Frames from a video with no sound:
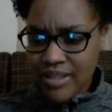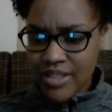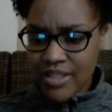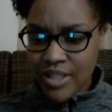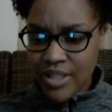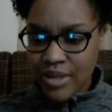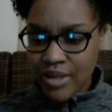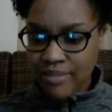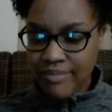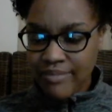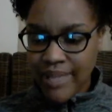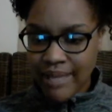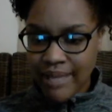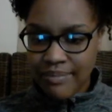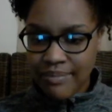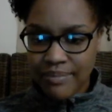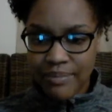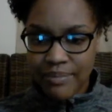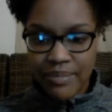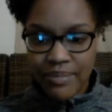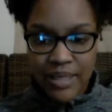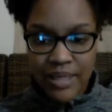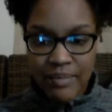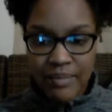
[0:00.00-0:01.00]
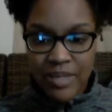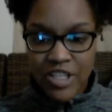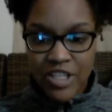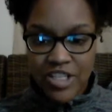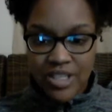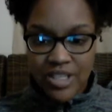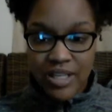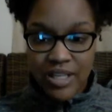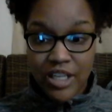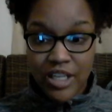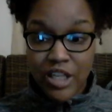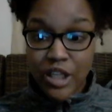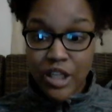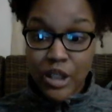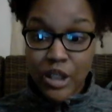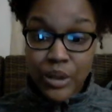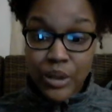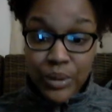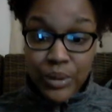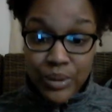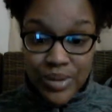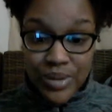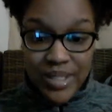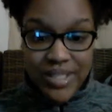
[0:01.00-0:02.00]
So that pretty much
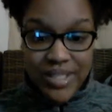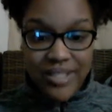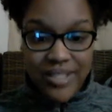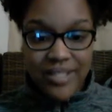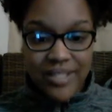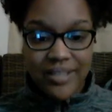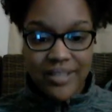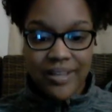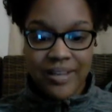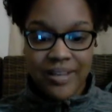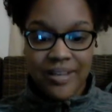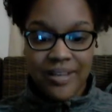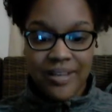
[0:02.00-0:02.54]
concludes